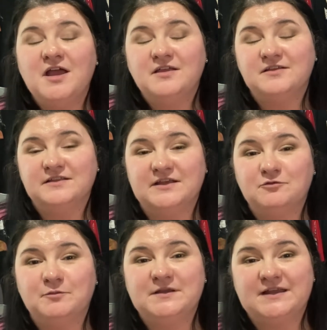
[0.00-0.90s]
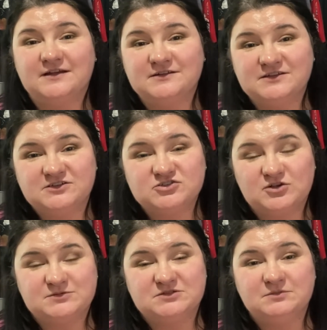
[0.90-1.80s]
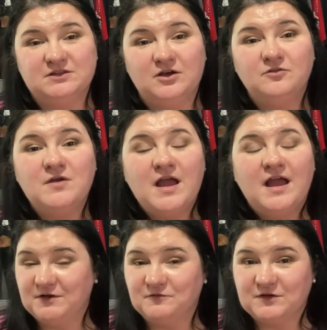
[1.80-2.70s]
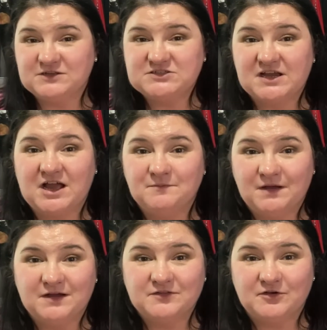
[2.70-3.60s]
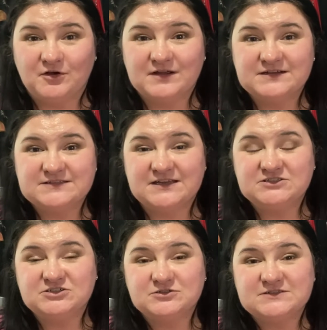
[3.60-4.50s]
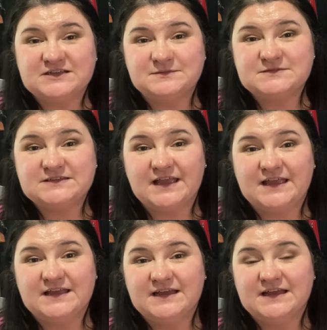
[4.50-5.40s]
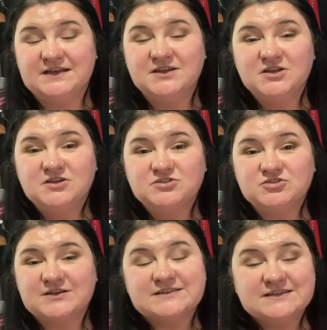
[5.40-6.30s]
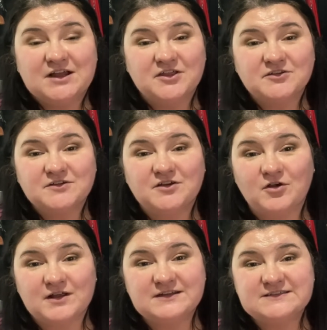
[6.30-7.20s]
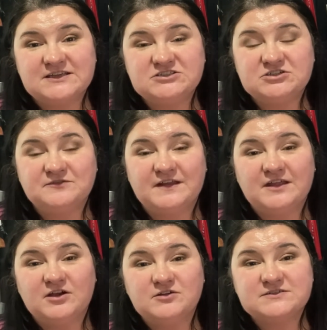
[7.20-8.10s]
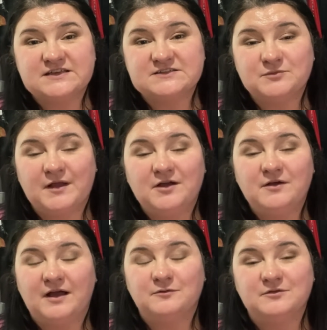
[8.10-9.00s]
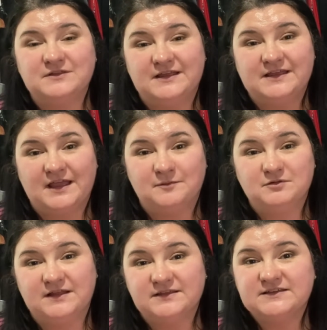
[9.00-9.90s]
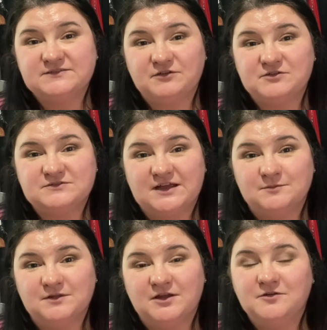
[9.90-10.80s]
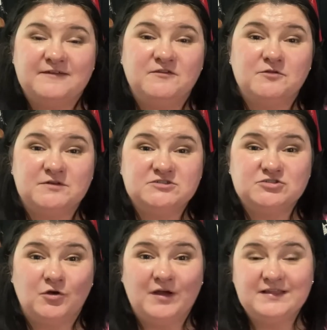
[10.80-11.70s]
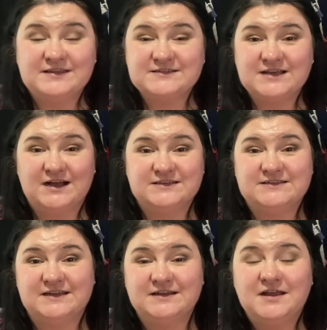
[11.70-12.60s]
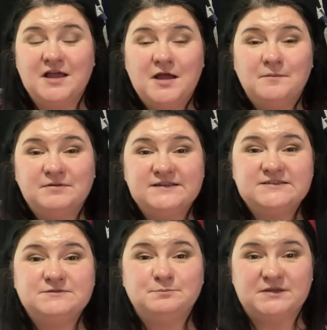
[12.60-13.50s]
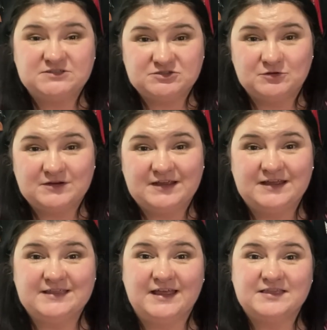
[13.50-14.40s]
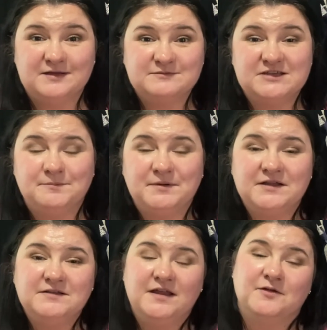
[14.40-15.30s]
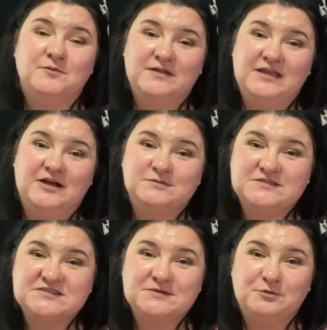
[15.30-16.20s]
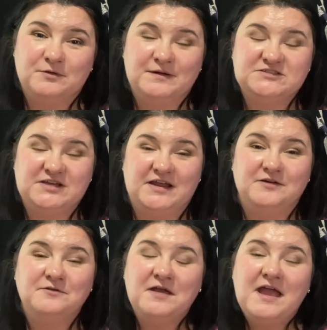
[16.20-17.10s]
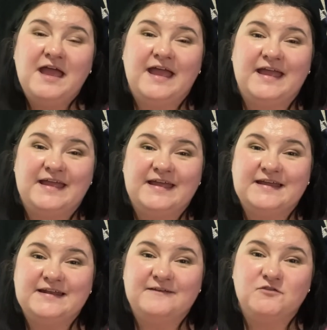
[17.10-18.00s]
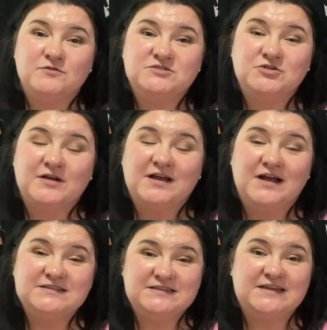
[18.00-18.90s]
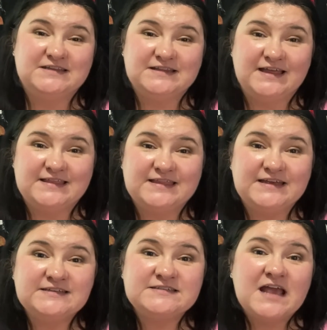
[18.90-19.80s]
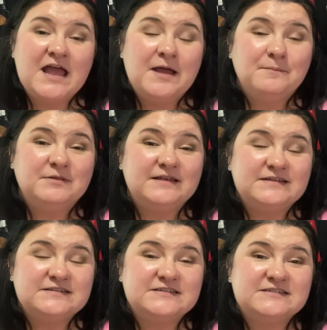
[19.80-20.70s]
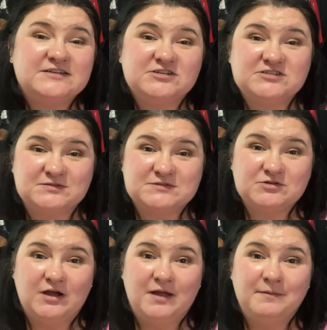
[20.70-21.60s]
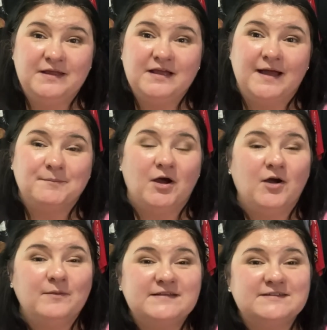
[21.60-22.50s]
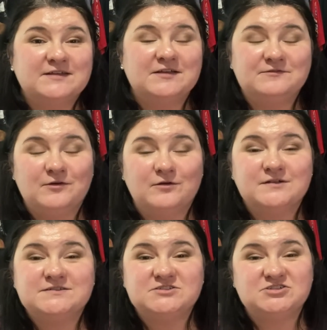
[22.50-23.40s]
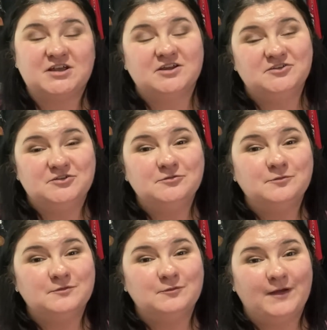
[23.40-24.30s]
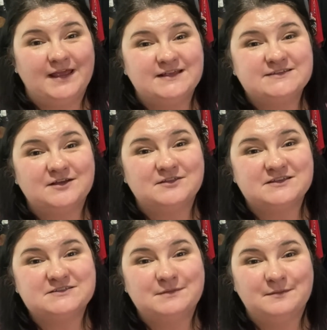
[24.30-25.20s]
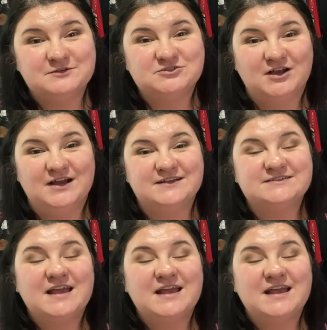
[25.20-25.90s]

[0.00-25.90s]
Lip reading: the link will be down in the description below. Feel free to check out my other organizational tips and tricks and other organizational videos as well. I will link a playlist for you down below. If you enjoyed this content, please be sure to hit that thumbs up button. It really helps to support my channel. And if you enjoy content like this, please consider subscribing. I'm always looking forward to sharing new ways how this mama tries.